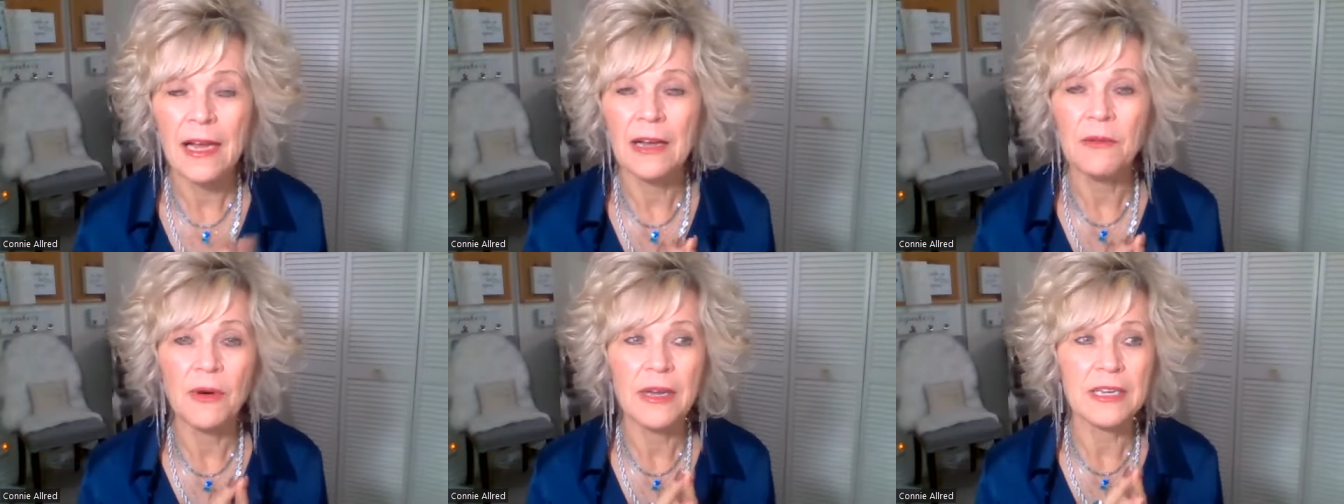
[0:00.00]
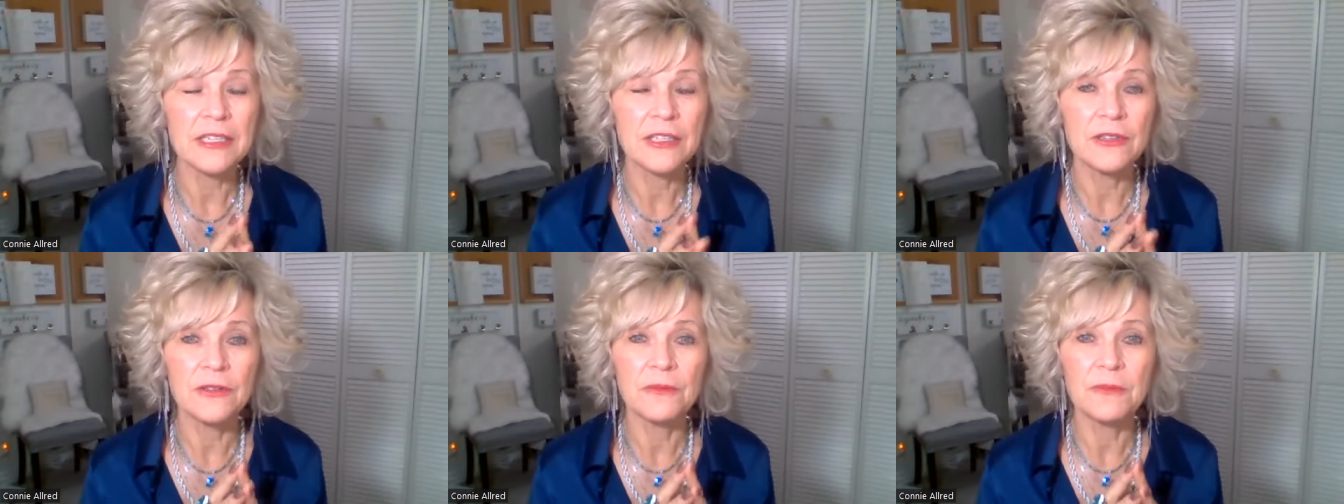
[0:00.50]
I wanted
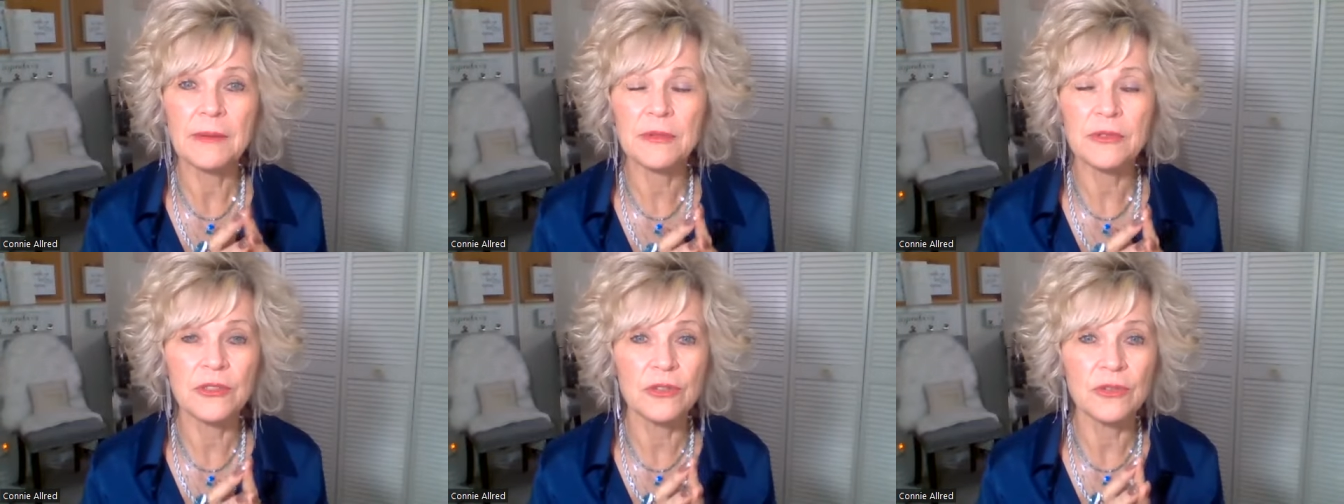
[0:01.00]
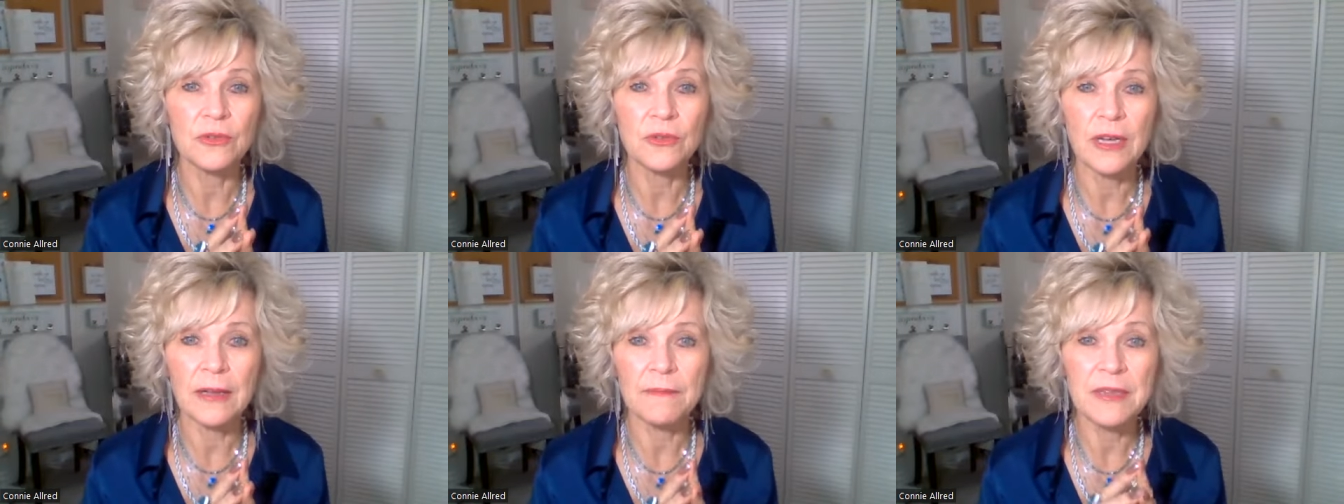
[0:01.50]
to be able
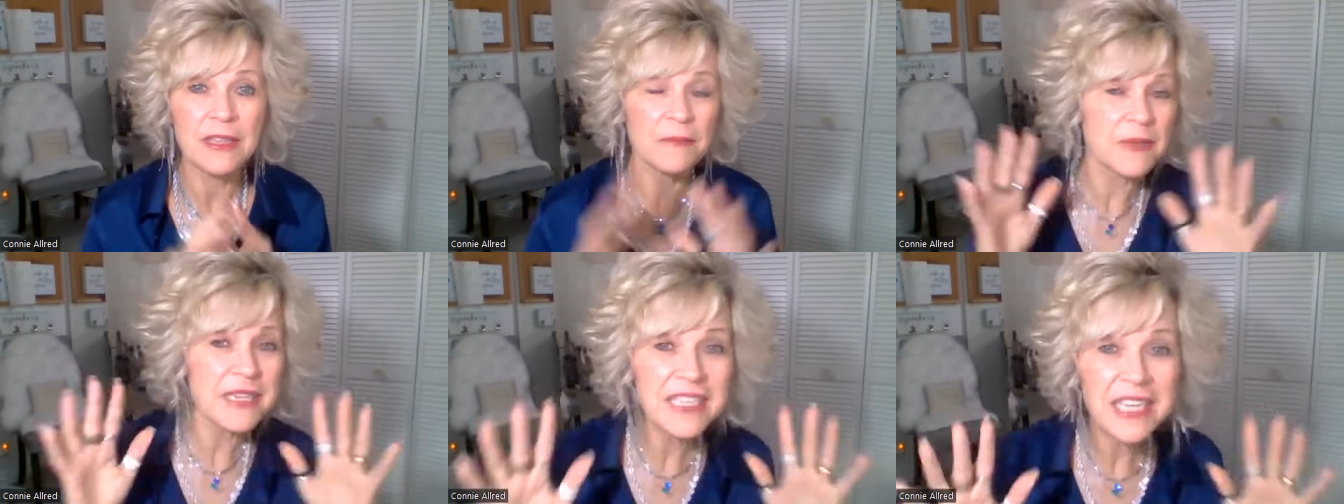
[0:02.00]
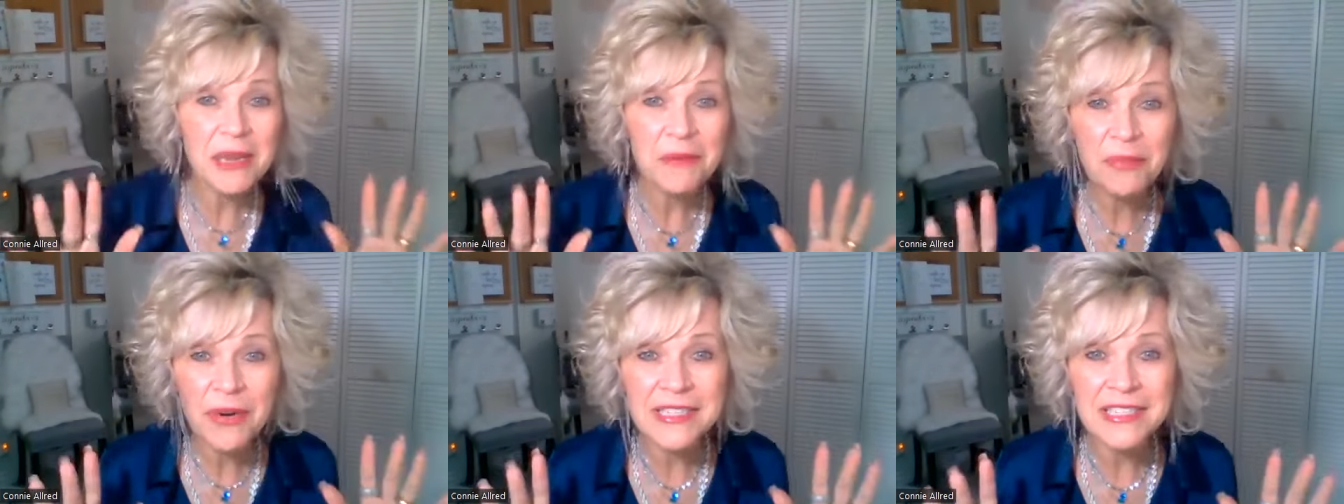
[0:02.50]
to uh, be the
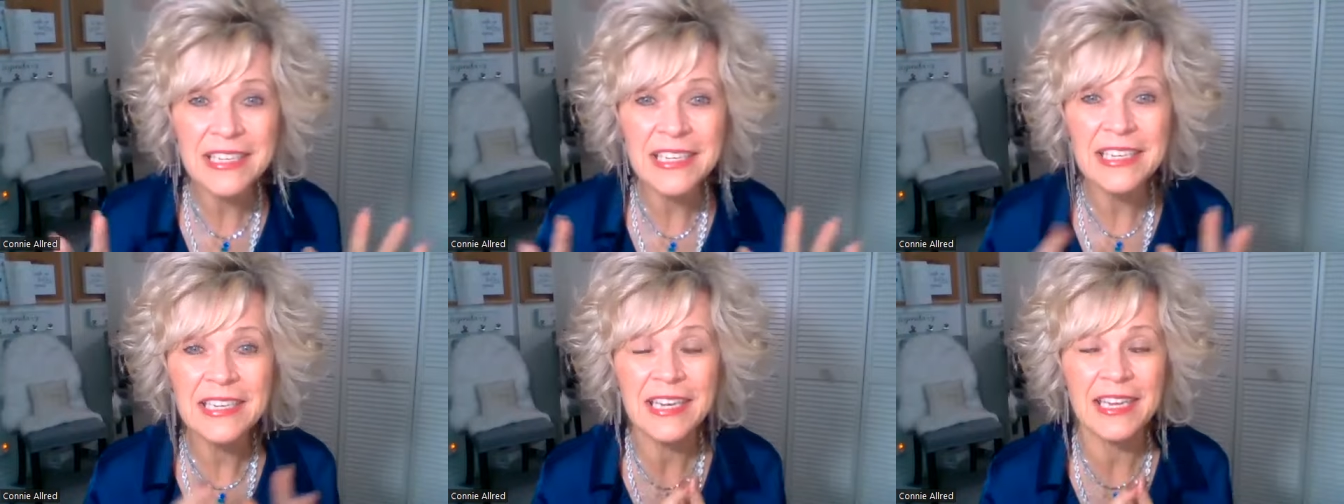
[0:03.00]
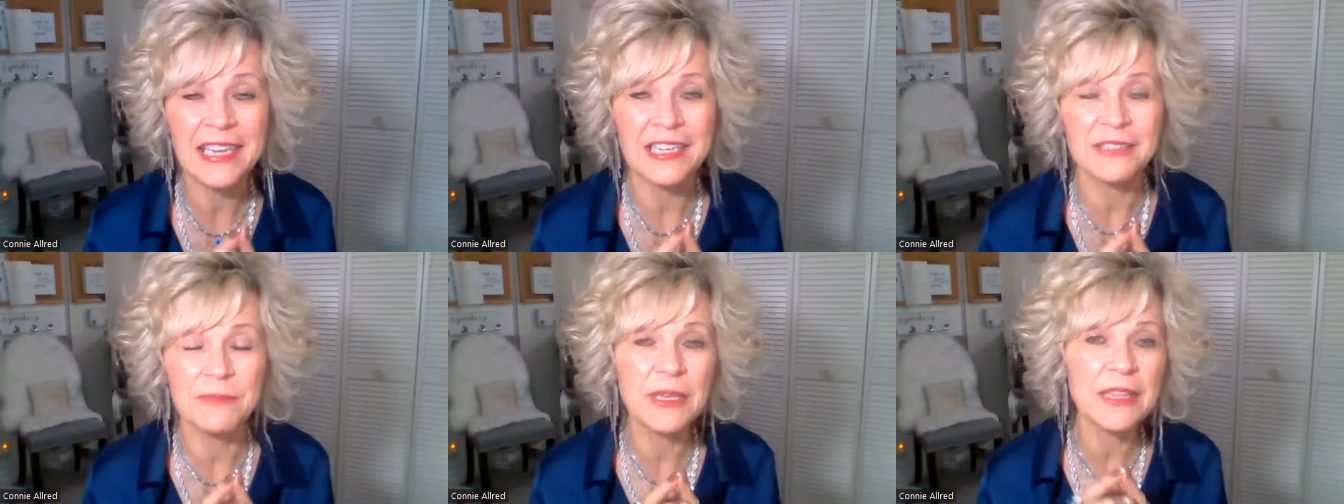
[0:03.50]
PTA president
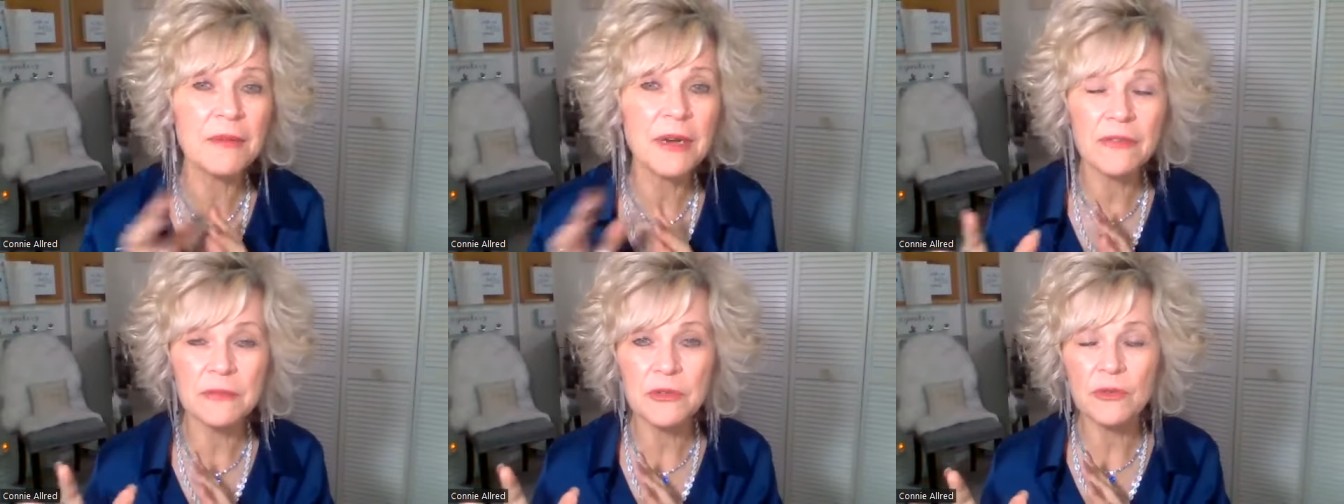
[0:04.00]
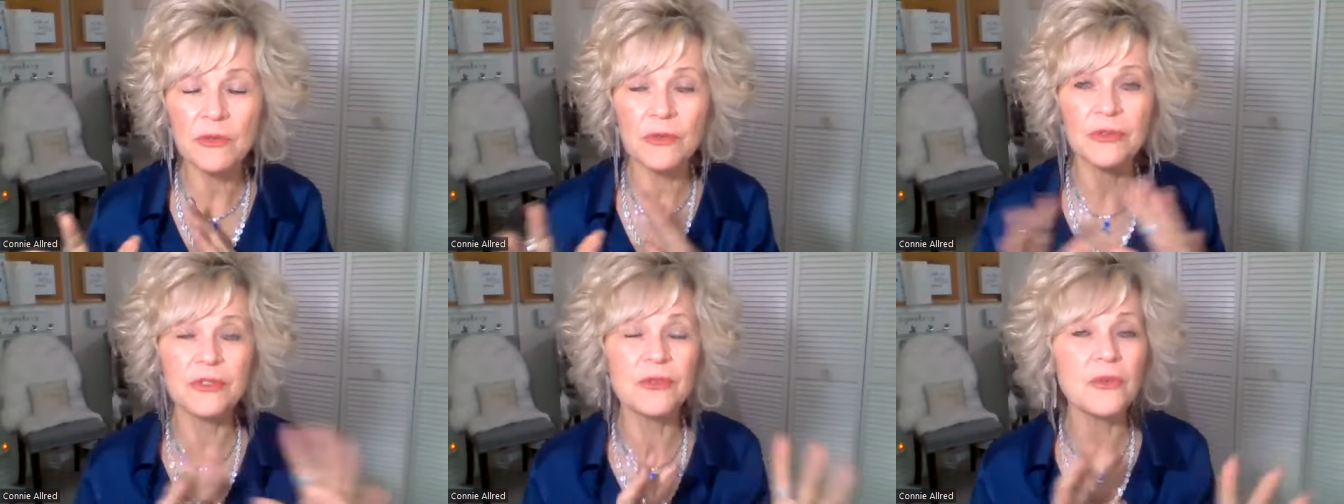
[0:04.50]
and pick them up from
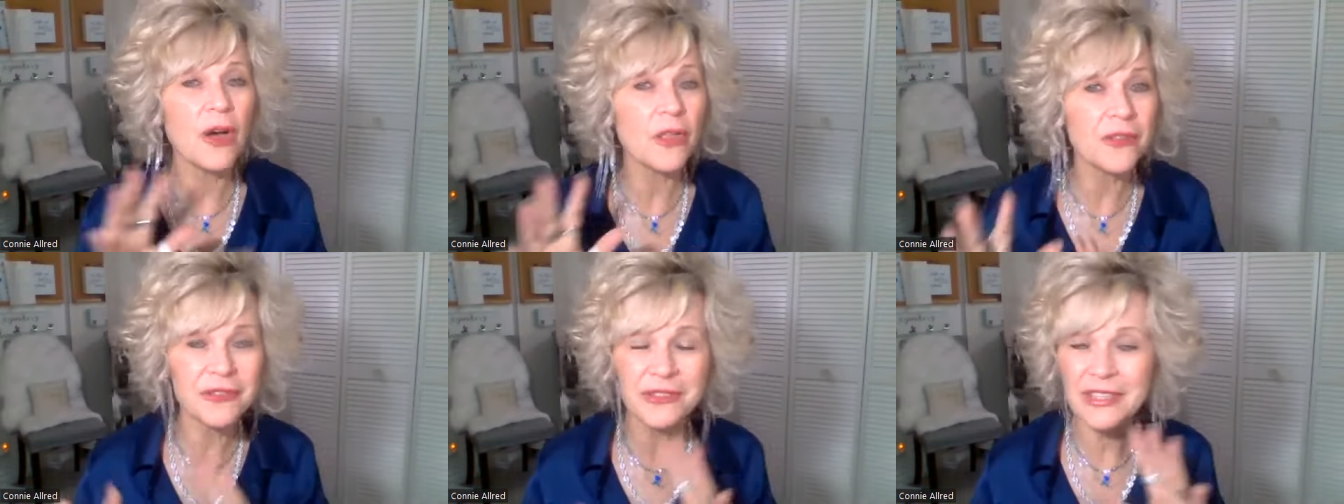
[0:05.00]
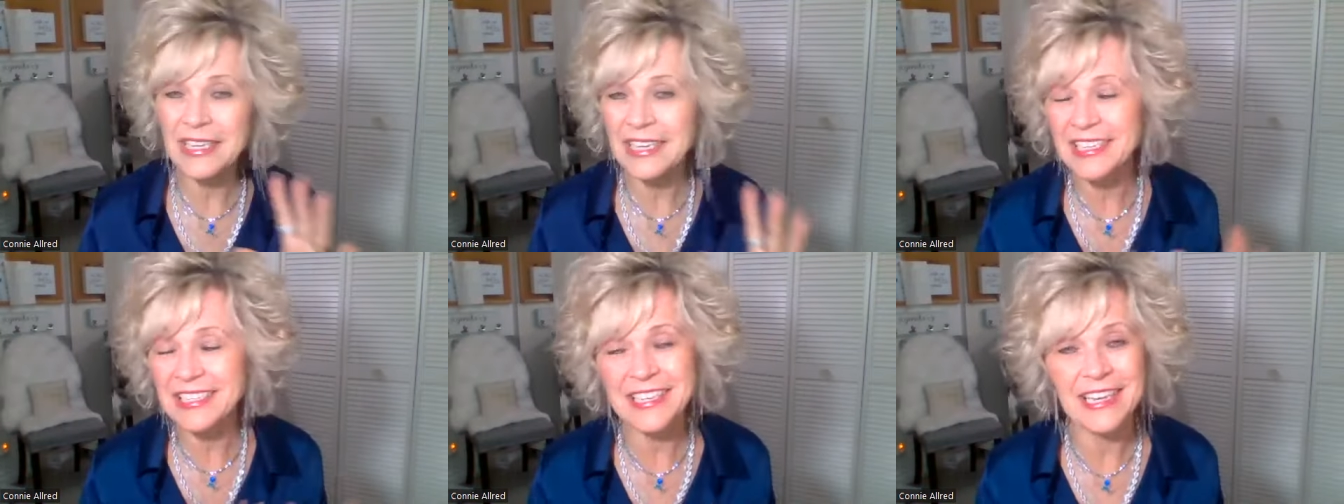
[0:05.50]
school and do all those things.